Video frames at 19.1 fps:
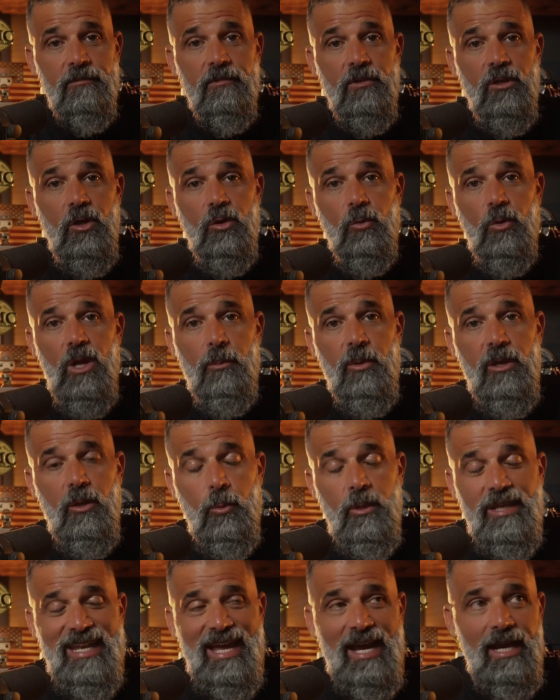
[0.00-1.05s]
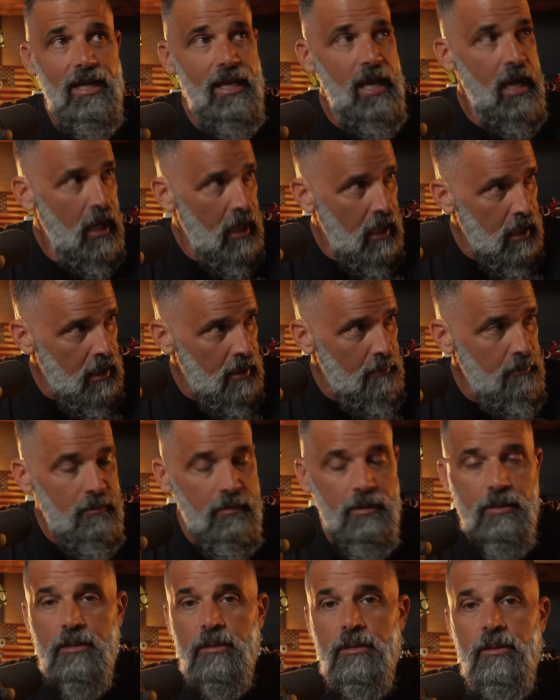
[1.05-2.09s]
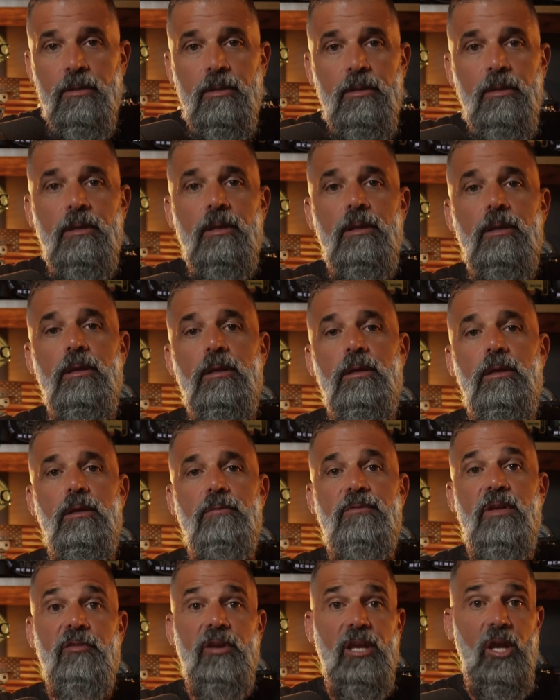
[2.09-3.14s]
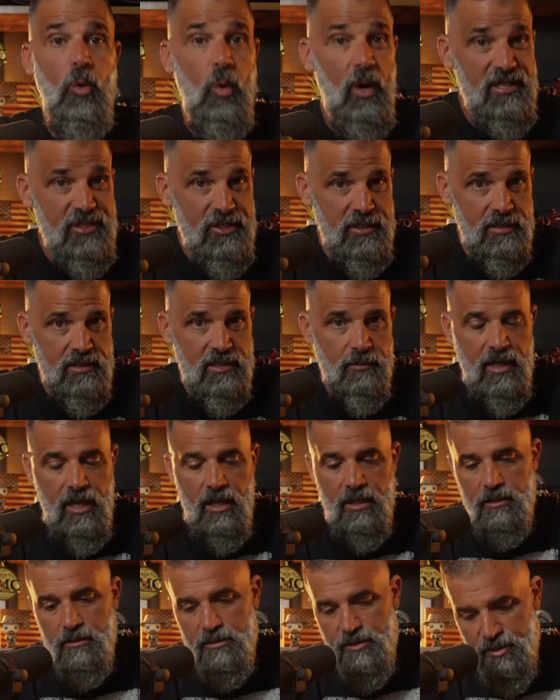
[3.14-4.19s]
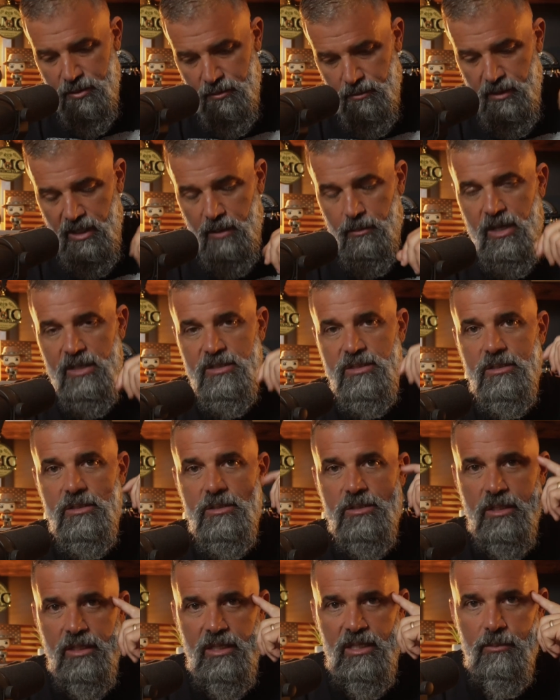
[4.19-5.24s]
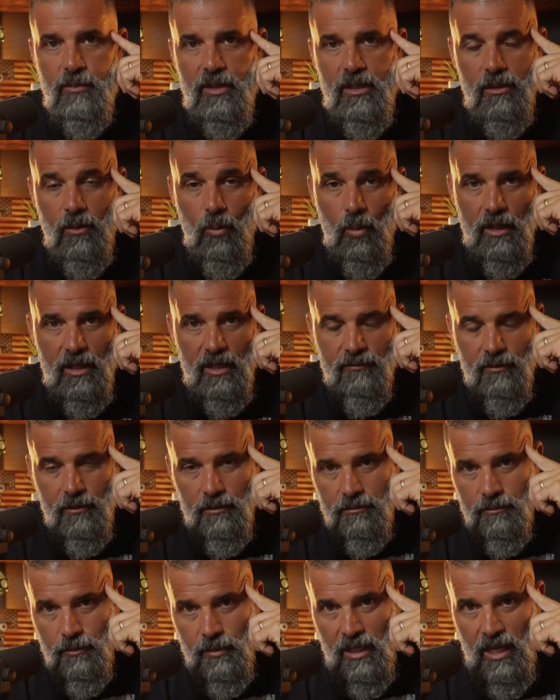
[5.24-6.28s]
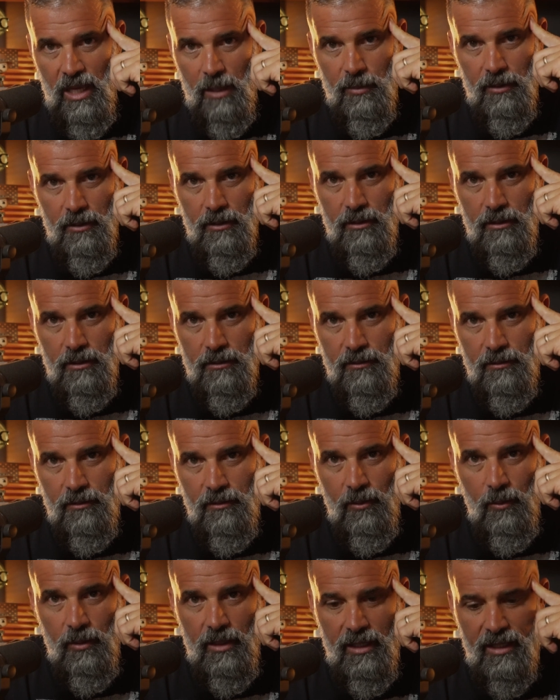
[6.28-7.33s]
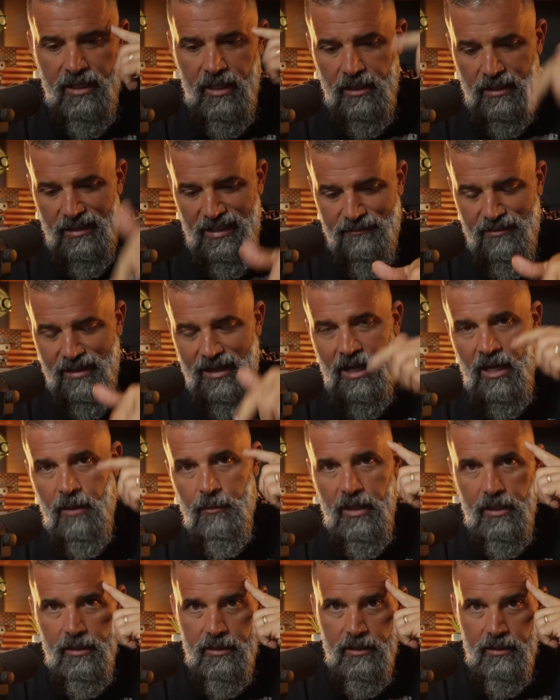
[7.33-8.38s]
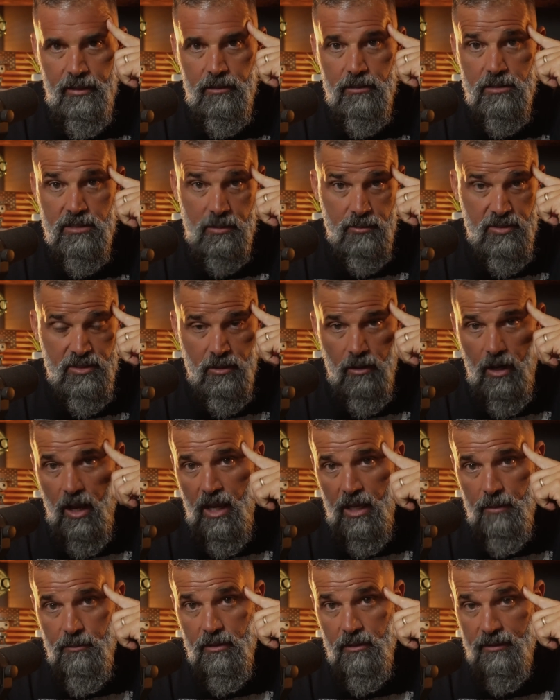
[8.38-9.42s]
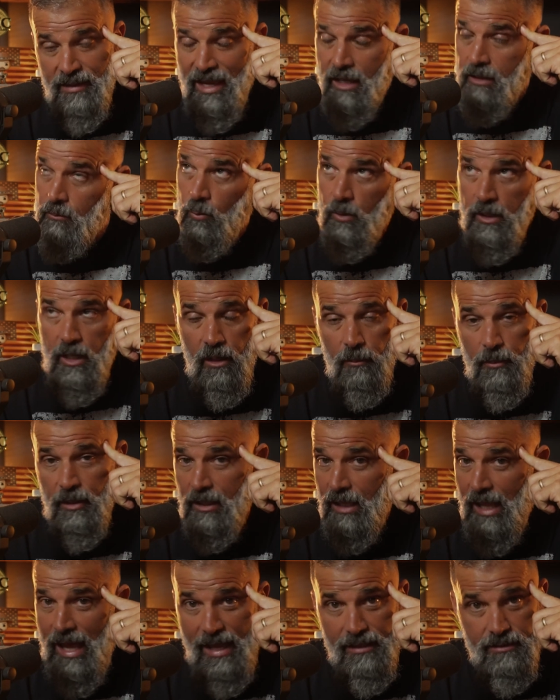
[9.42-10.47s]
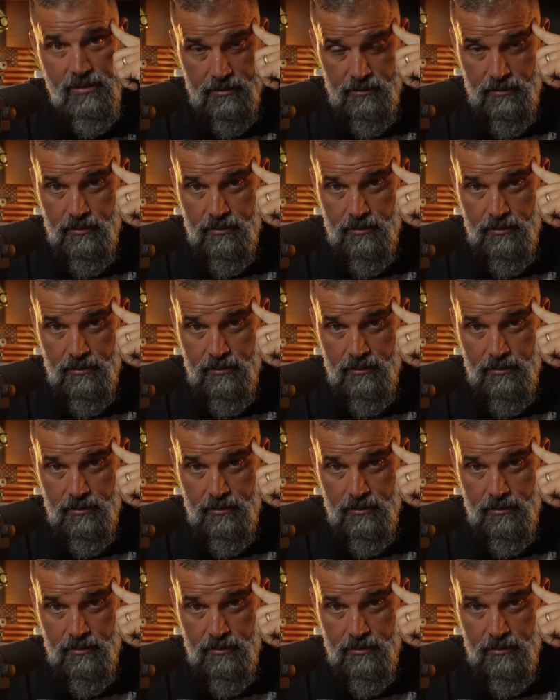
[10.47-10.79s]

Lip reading: Go to robgoodwin.com. If you have any questions about it, shoot me a message, an email, whatever. Be happy to do what I can. Leave a comment here, subscribe. That would help a lot.